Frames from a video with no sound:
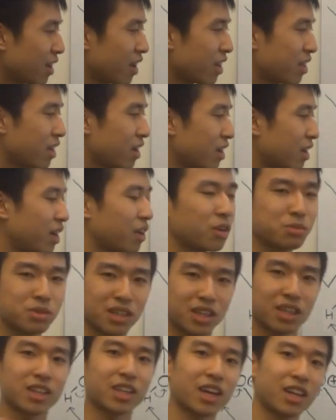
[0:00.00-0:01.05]
And then, I know I'm
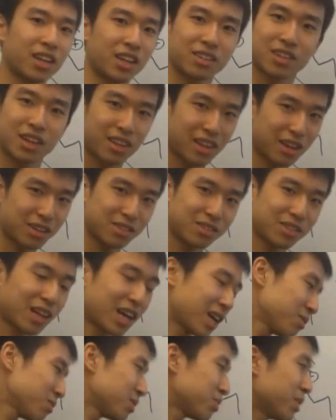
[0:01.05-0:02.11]
saying again like 10,000
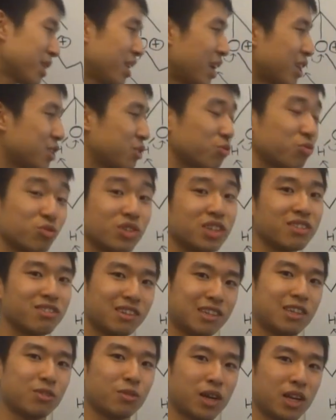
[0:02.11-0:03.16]
times, but I just really,
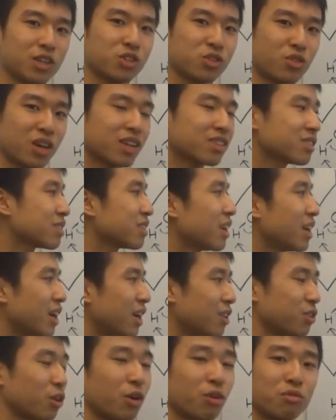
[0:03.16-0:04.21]
really want to stress,
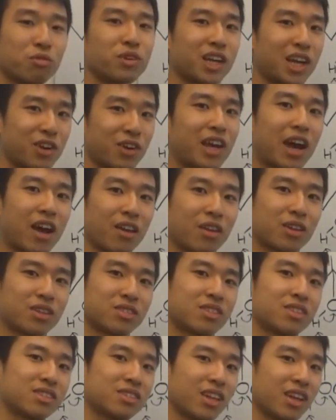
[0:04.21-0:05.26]
don't forget your
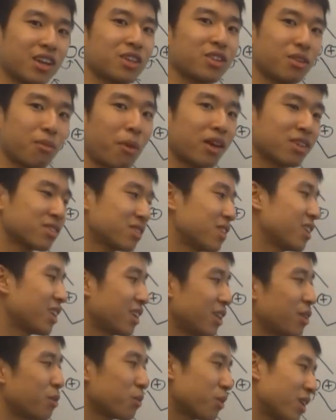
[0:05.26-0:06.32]
catalyst. It's like the best
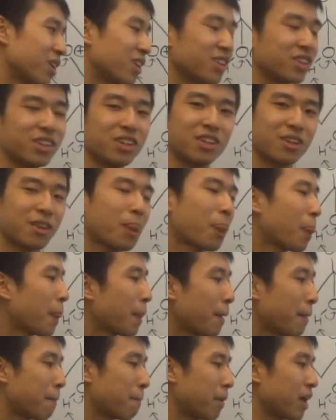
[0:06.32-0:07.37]
thing in the world.
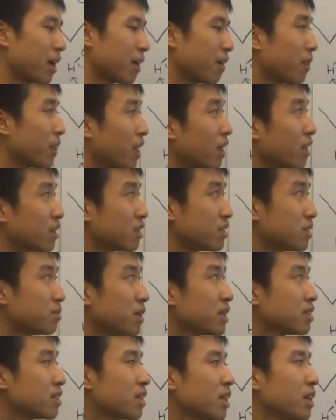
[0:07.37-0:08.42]
But yeah, this is
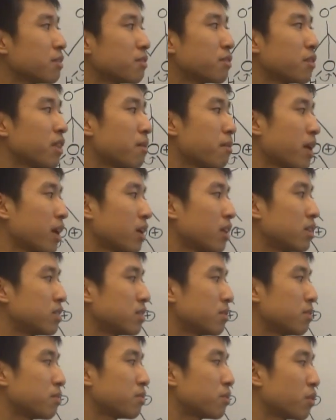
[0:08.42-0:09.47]
basically it for the
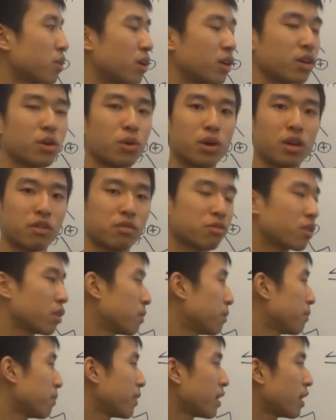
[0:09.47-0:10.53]
mechanism for going
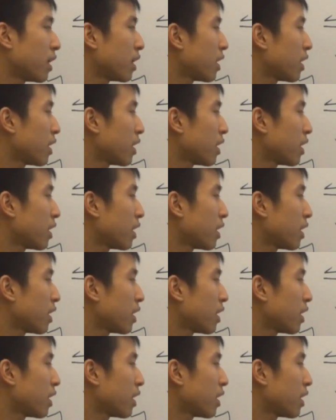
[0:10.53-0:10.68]
from